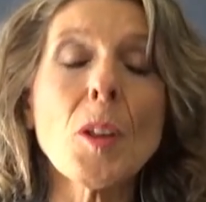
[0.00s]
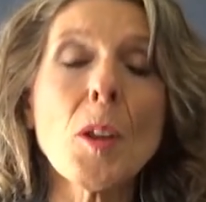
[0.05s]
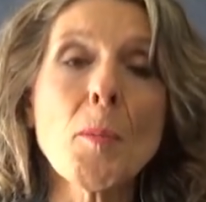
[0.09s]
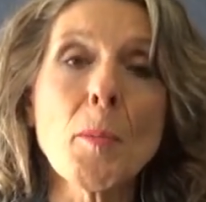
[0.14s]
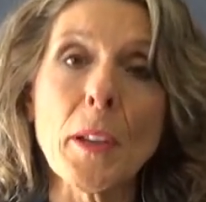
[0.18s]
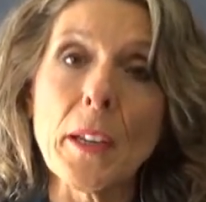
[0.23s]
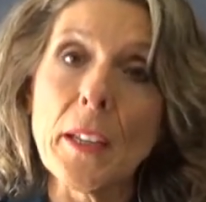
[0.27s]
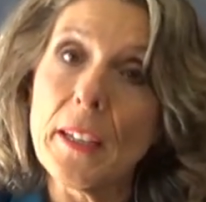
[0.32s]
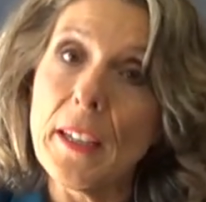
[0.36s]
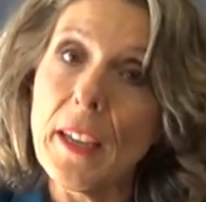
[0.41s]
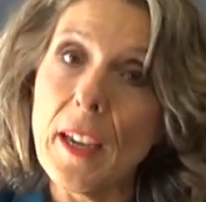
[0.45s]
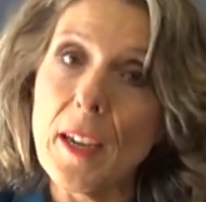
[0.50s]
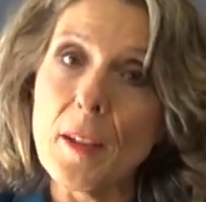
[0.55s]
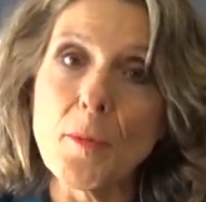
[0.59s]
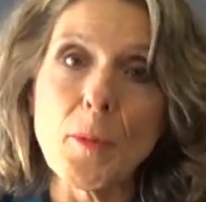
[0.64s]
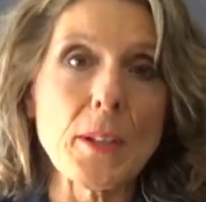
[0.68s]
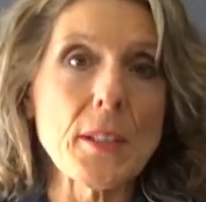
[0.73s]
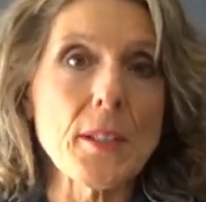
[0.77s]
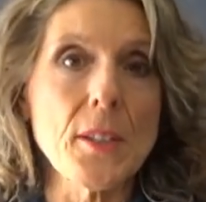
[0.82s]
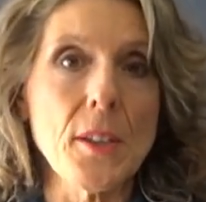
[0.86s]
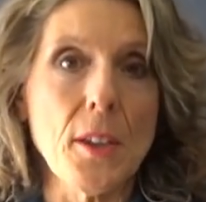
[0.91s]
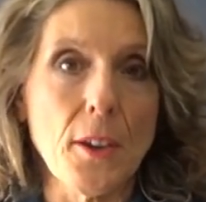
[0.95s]
But again,
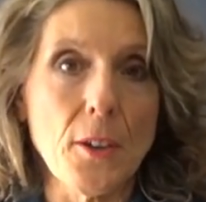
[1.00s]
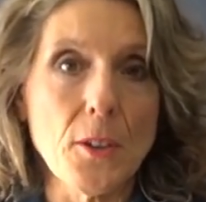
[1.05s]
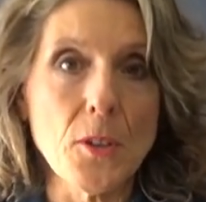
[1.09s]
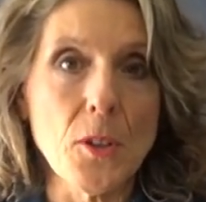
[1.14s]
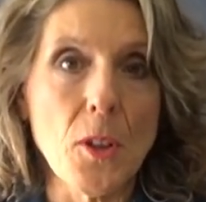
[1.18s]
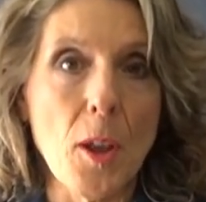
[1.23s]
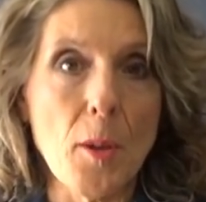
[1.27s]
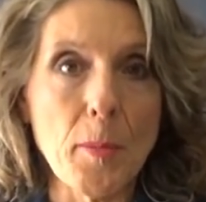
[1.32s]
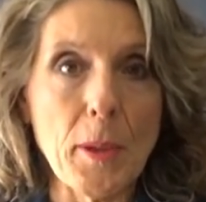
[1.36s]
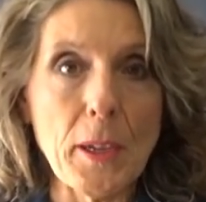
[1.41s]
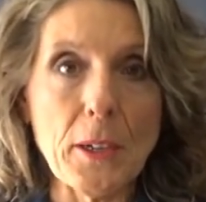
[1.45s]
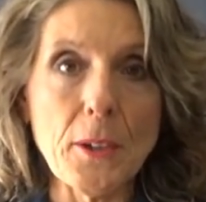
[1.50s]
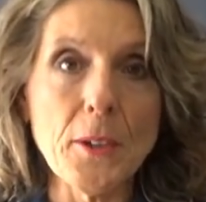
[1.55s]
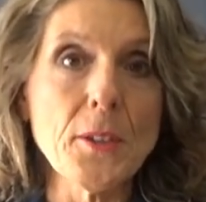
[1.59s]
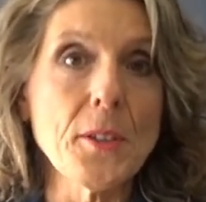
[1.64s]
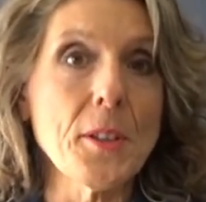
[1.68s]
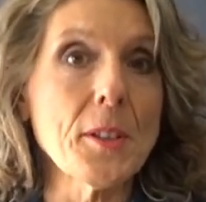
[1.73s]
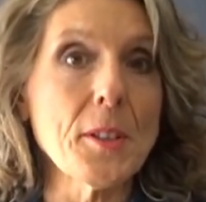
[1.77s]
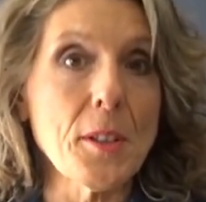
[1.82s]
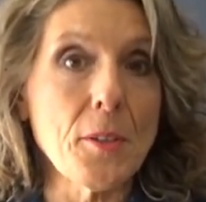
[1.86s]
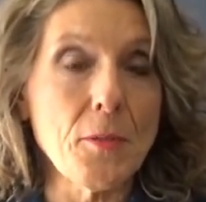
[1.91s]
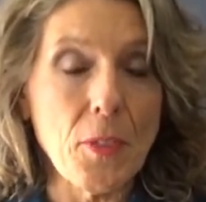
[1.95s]
what scares
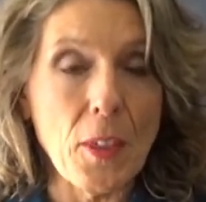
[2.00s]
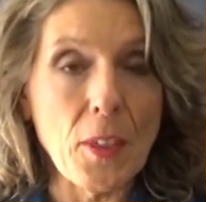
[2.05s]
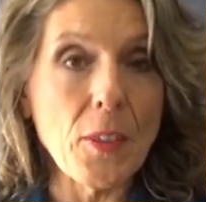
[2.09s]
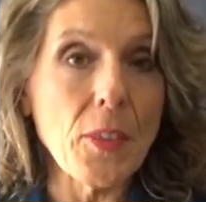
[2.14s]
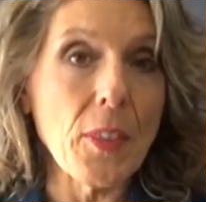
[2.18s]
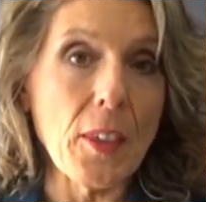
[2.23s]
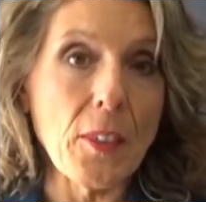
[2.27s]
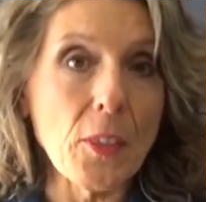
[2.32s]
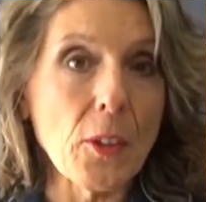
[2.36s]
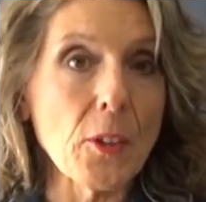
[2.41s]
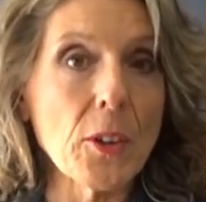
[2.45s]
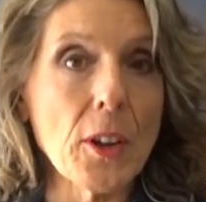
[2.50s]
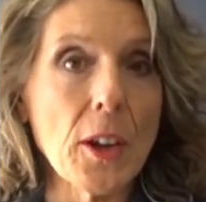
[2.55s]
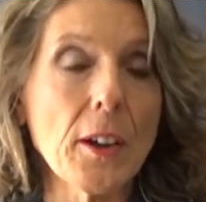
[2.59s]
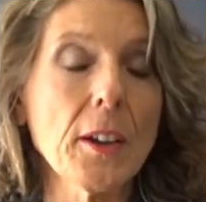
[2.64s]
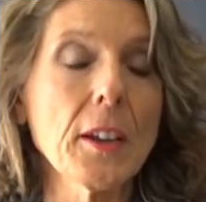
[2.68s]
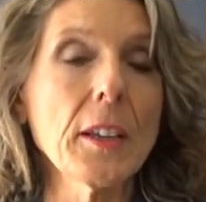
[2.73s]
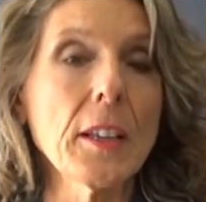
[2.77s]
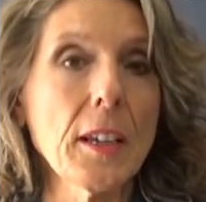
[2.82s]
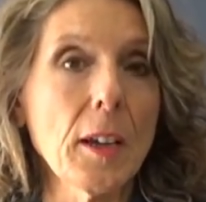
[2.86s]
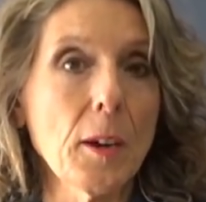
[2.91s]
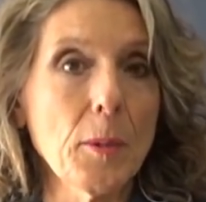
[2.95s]
lawmakers is if they think they're not
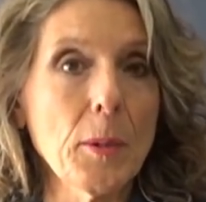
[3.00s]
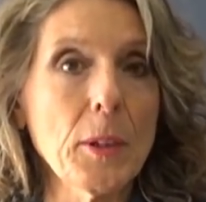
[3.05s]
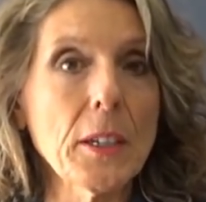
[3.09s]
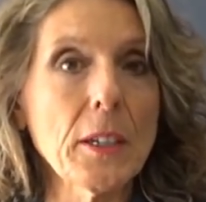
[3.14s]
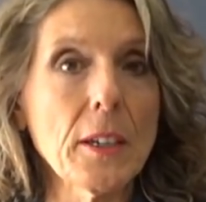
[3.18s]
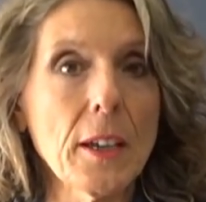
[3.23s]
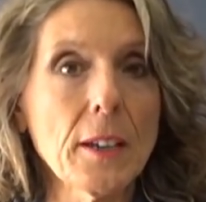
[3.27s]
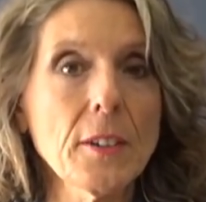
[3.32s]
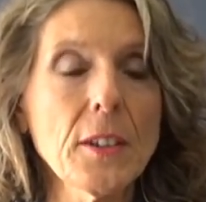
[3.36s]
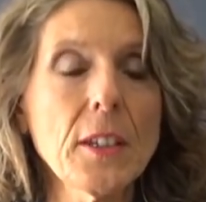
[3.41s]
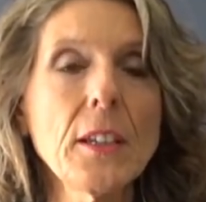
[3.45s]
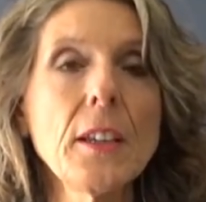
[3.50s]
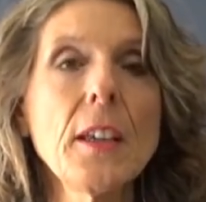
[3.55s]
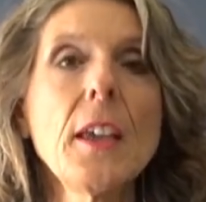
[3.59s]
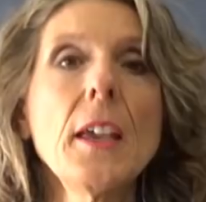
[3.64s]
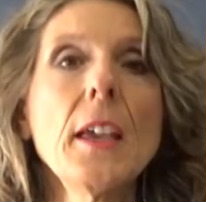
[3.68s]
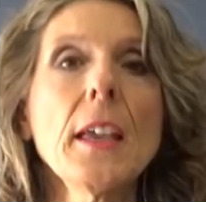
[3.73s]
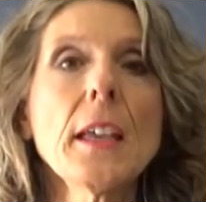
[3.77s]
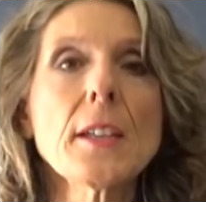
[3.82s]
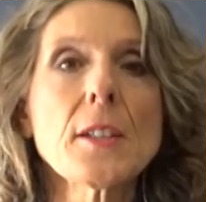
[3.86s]
going to get reelected.